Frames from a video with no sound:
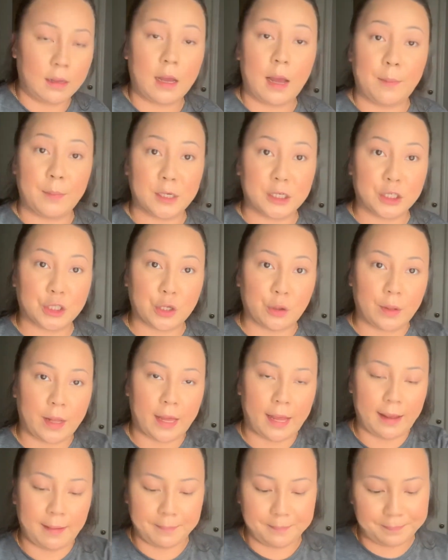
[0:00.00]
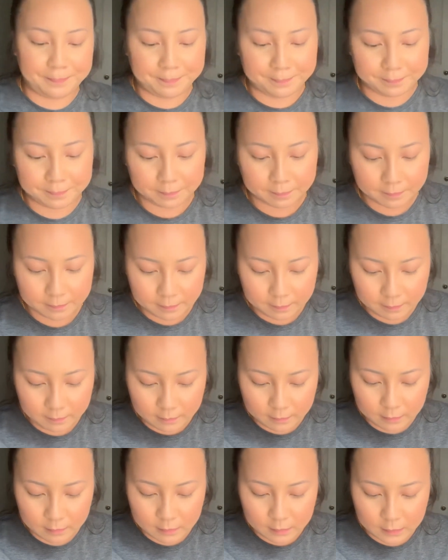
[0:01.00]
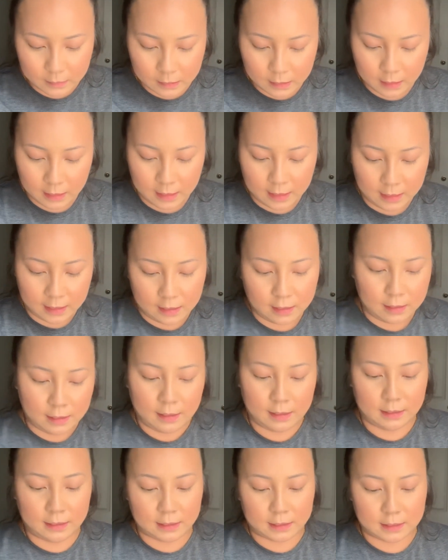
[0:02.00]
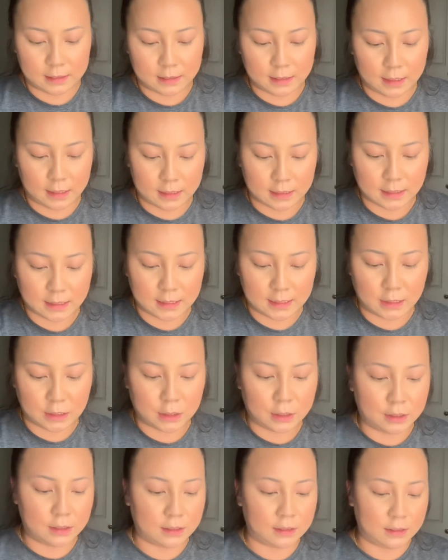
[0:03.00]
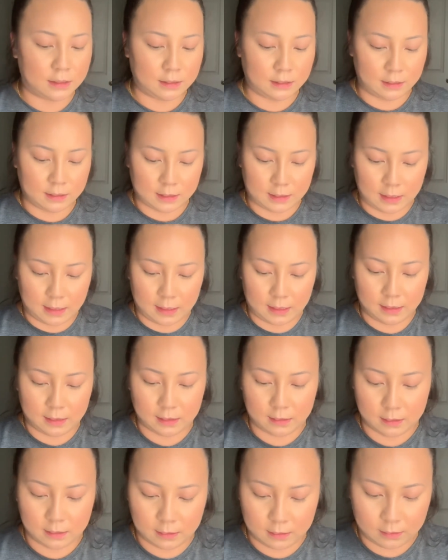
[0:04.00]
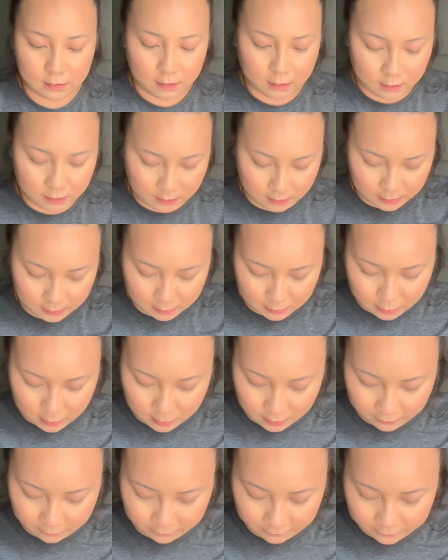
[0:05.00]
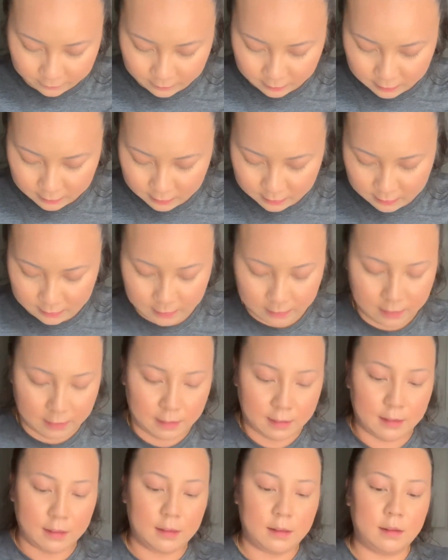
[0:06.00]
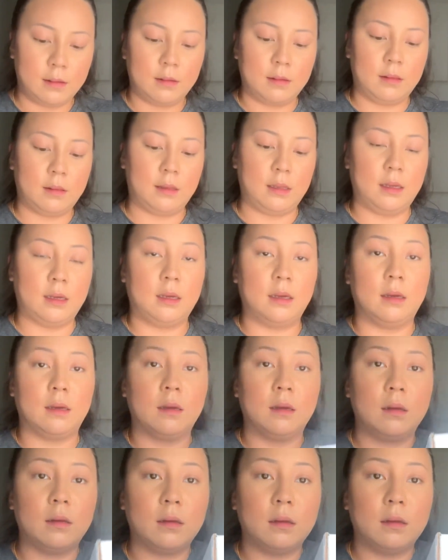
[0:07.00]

I'm gonna show that. I like to take a scissors and cut off the